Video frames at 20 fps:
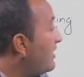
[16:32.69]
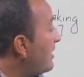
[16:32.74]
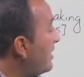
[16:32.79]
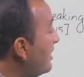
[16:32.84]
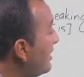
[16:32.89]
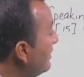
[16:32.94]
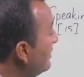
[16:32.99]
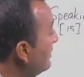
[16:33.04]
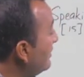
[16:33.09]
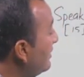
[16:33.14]

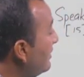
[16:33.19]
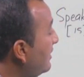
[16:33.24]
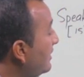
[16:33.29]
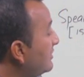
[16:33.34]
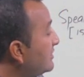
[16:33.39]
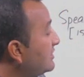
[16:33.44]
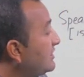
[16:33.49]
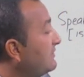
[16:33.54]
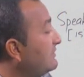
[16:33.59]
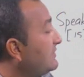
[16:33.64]
And at
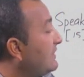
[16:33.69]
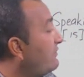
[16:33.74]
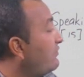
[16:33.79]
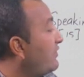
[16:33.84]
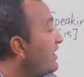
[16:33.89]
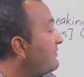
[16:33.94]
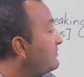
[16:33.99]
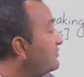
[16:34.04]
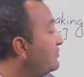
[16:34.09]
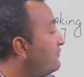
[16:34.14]
the same time,
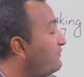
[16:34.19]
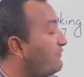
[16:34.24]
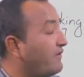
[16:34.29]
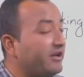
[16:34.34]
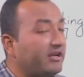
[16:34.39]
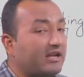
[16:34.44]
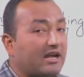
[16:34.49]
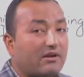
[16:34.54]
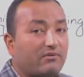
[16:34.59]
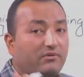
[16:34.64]
we have to
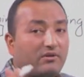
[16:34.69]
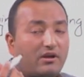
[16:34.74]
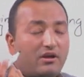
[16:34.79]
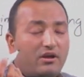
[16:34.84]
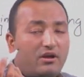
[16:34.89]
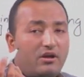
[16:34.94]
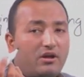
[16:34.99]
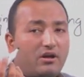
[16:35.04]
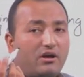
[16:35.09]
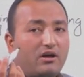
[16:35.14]
find out
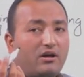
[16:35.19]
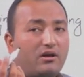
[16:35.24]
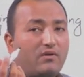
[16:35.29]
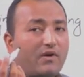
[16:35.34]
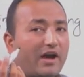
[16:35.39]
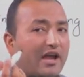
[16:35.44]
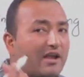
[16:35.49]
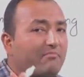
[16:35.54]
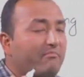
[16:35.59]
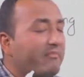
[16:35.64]

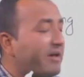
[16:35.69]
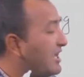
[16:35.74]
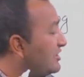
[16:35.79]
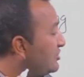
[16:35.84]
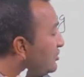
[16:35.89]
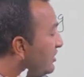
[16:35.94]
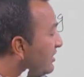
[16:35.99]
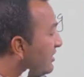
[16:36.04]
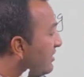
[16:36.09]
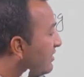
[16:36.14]
while
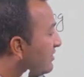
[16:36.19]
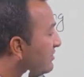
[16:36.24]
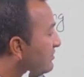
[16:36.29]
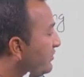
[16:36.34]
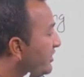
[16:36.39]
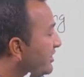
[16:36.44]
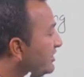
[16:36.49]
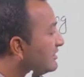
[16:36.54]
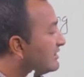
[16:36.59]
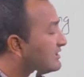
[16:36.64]
matching or
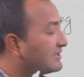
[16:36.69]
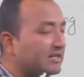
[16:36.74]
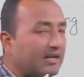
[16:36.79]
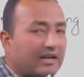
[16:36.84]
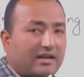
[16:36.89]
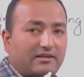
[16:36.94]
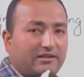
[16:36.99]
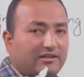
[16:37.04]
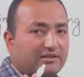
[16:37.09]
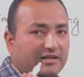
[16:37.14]
doing this
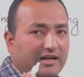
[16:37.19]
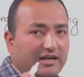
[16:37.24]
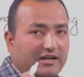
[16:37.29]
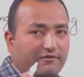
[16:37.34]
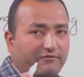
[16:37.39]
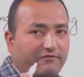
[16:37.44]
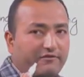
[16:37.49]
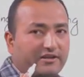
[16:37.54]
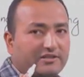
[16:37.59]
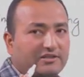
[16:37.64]
kind
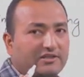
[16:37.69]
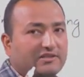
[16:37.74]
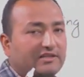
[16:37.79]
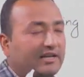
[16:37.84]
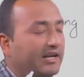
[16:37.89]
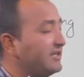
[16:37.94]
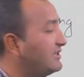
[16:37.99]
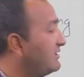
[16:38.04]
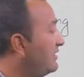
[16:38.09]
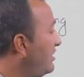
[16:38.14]
of
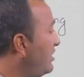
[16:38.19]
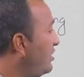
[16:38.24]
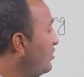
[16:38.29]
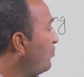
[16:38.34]
exercise,